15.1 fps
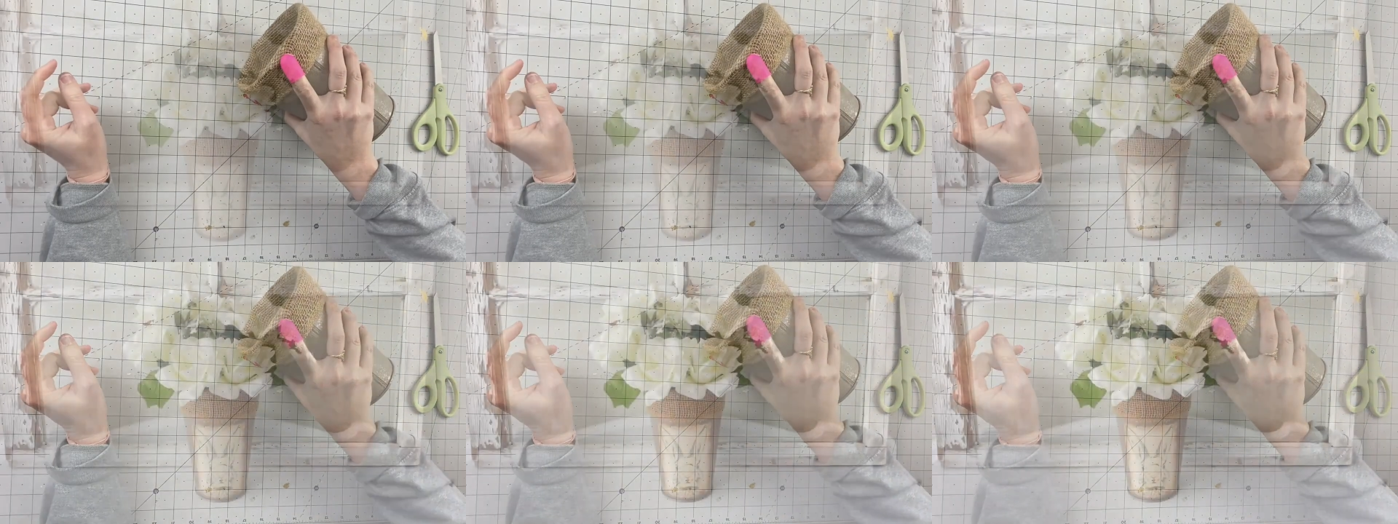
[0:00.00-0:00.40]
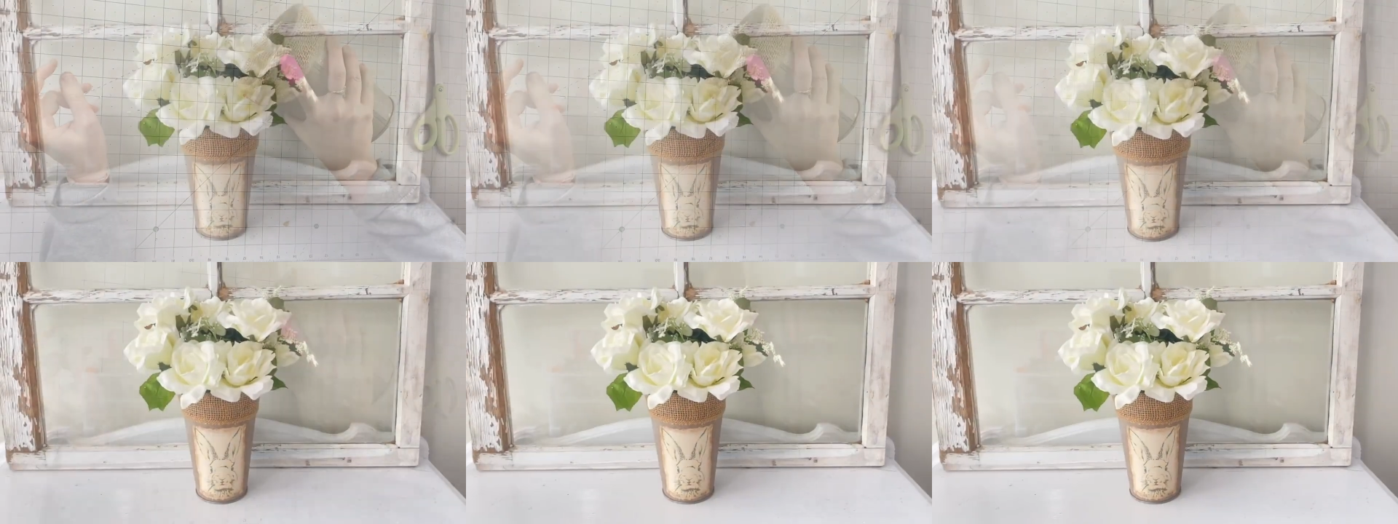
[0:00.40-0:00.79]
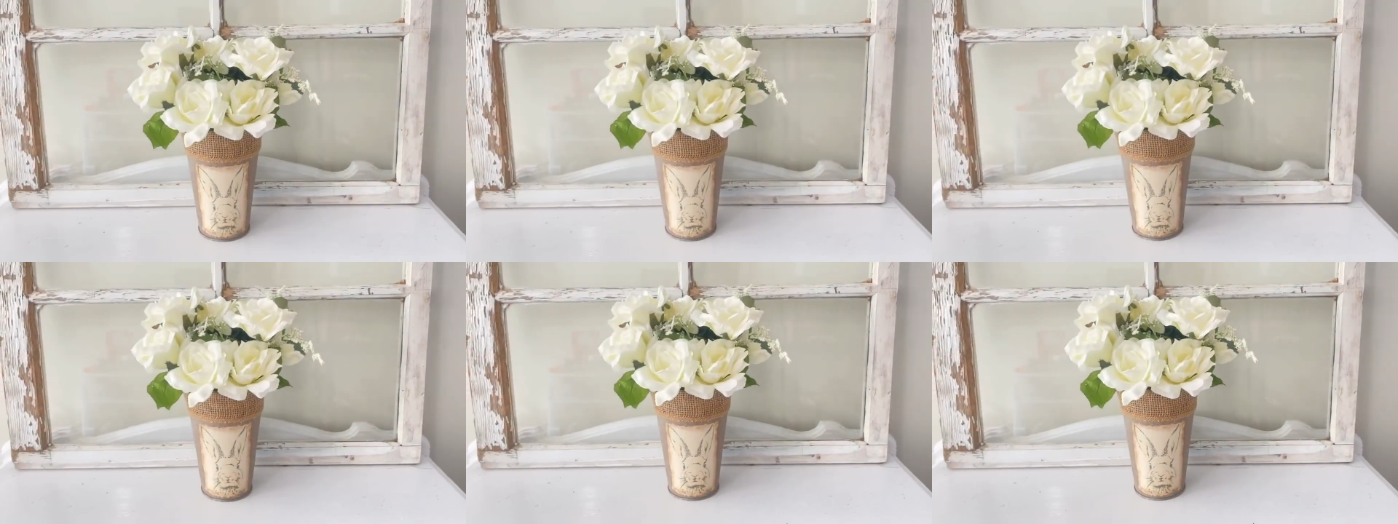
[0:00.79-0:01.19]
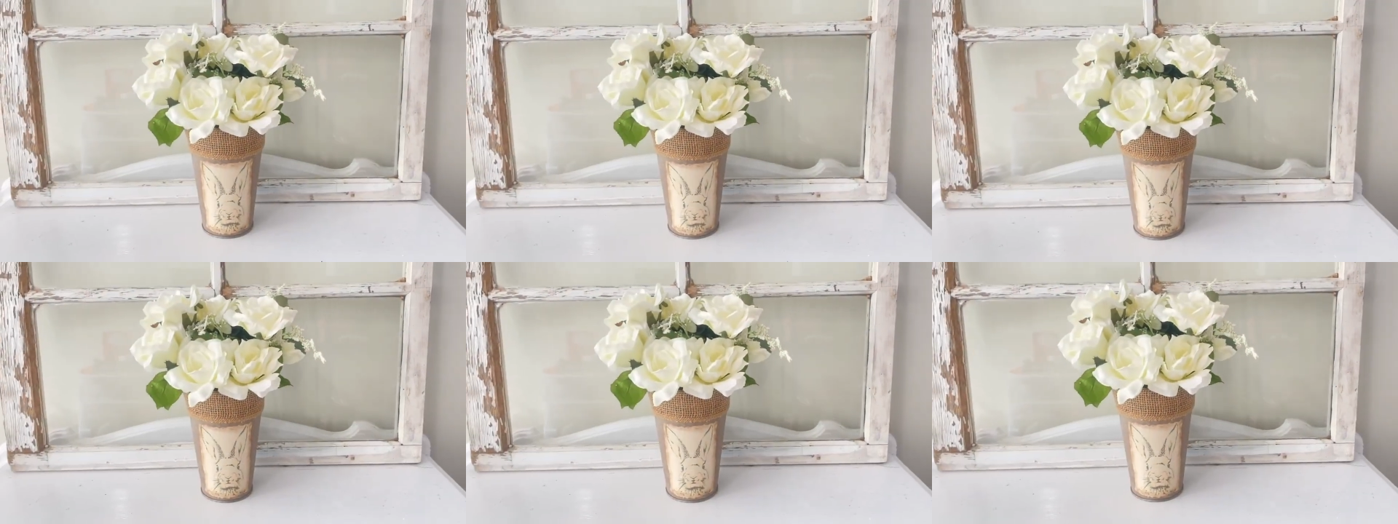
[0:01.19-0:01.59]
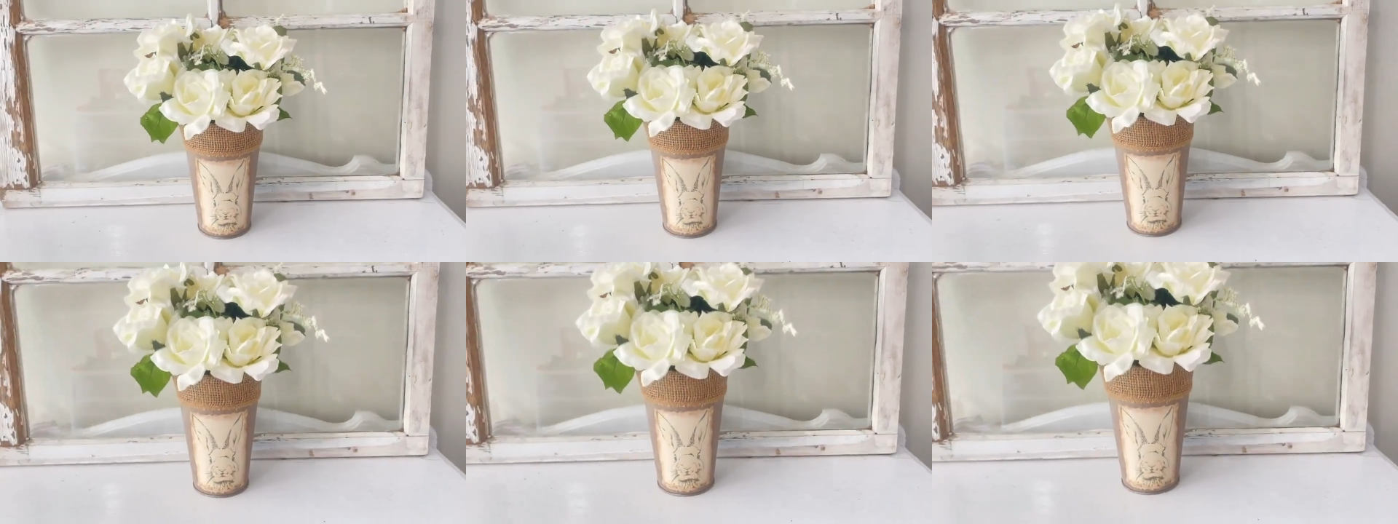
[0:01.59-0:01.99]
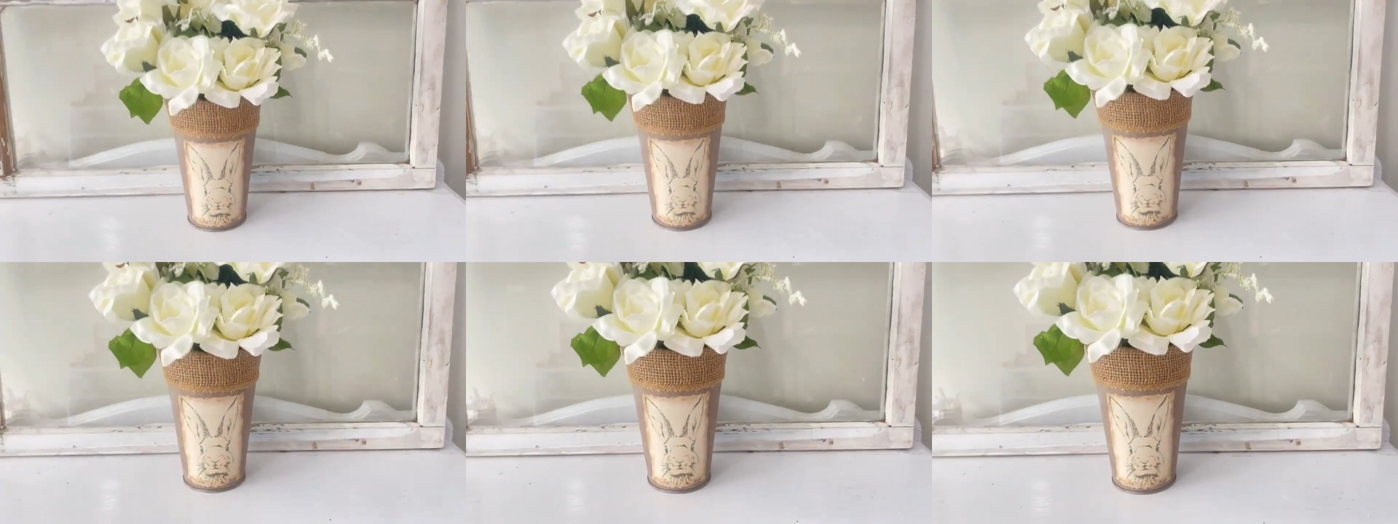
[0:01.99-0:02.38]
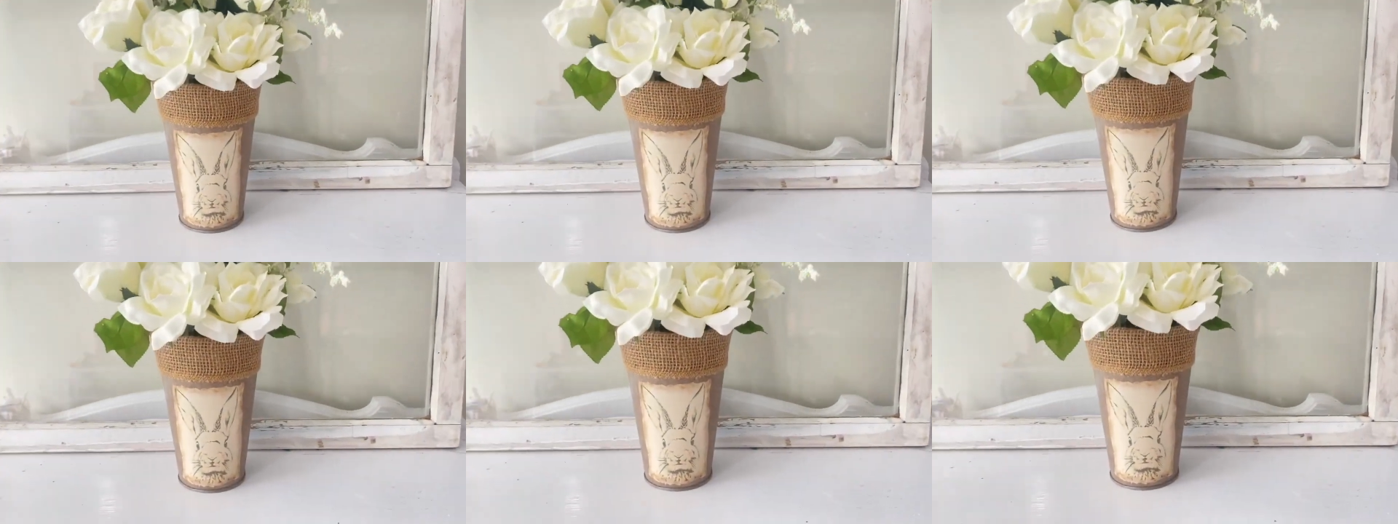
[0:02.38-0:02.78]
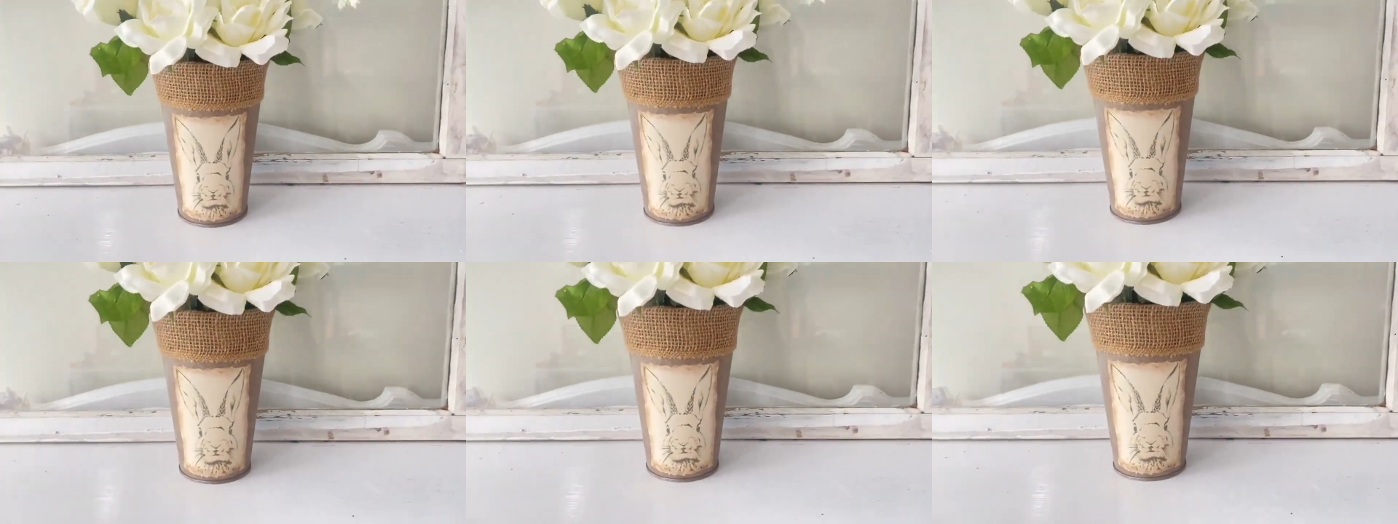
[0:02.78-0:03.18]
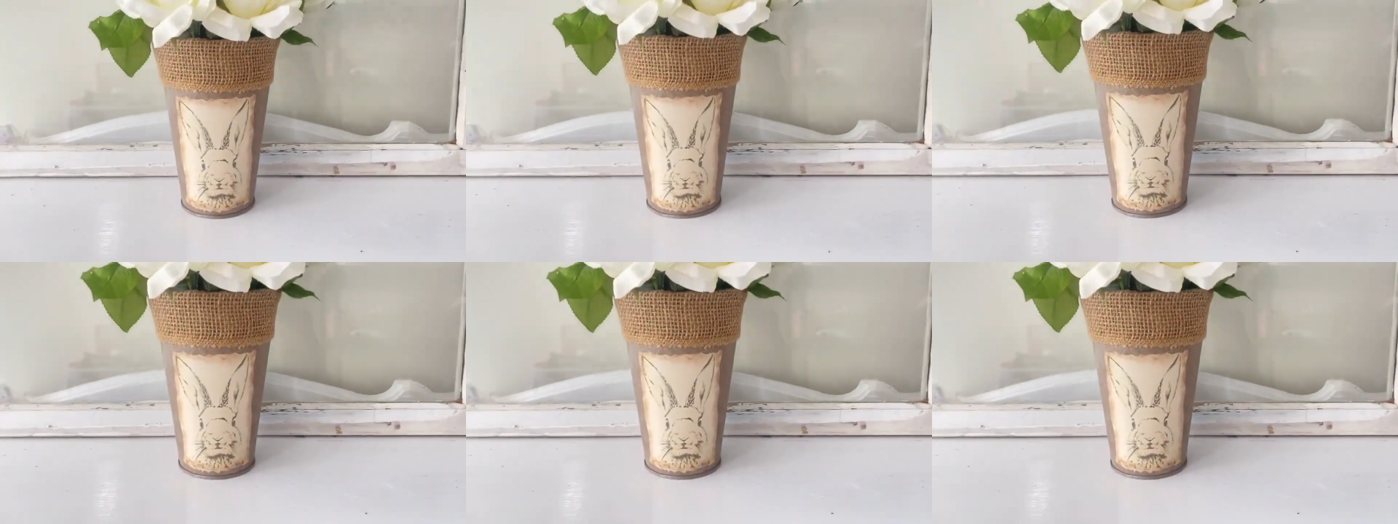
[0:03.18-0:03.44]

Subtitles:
No face is visible, so there are no lips to read.